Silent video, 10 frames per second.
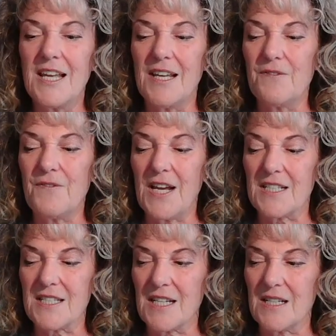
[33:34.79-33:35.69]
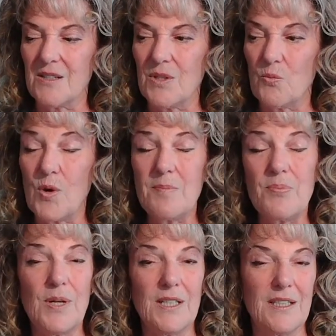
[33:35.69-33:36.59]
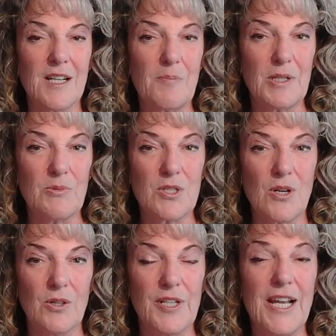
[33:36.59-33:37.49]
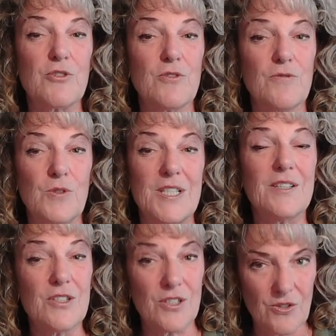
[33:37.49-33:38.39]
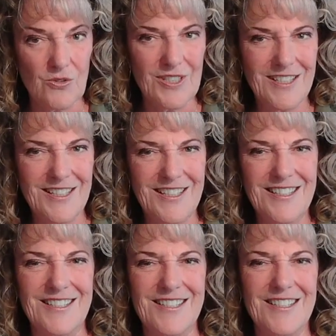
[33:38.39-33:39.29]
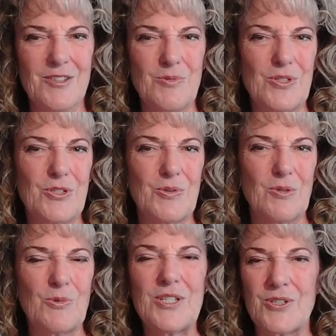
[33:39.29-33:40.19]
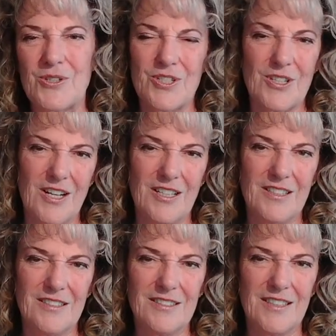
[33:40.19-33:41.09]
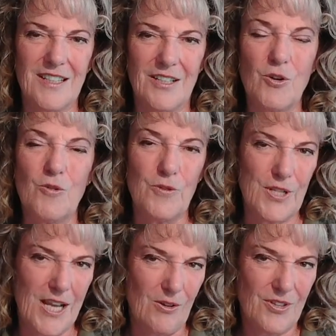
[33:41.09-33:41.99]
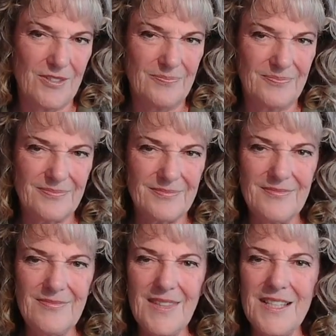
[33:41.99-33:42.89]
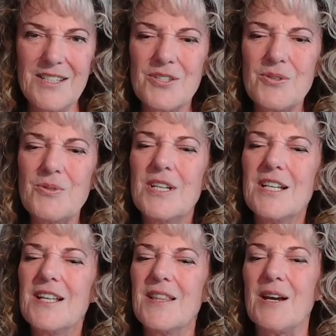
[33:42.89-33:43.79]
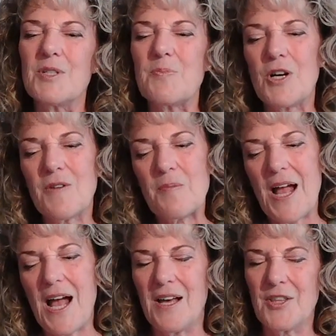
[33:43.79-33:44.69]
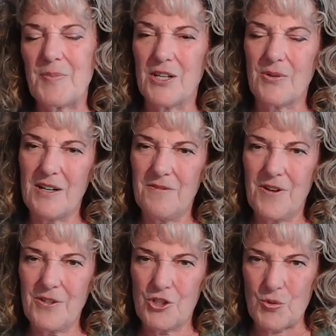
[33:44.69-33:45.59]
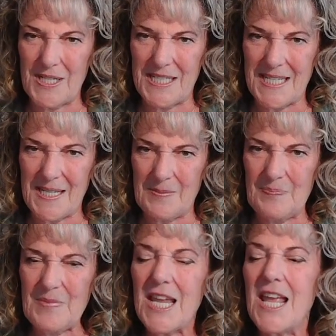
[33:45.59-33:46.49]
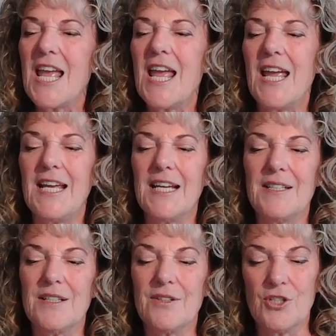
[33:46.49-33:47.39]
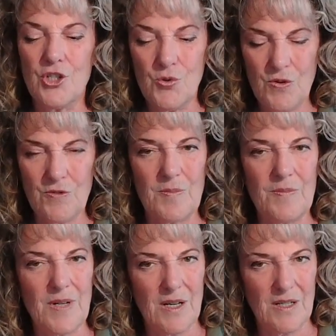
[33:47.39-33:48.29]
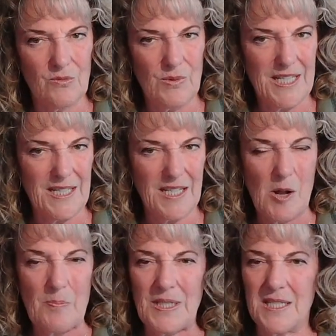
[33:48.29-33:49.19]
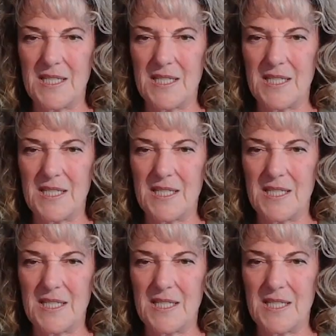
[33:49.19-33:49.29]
In fact, at one point, the company was called the Natural Foods Institute, because he was doing research on whole food health. So that was part of our path. My grandfather joins him, and the two of them are running the company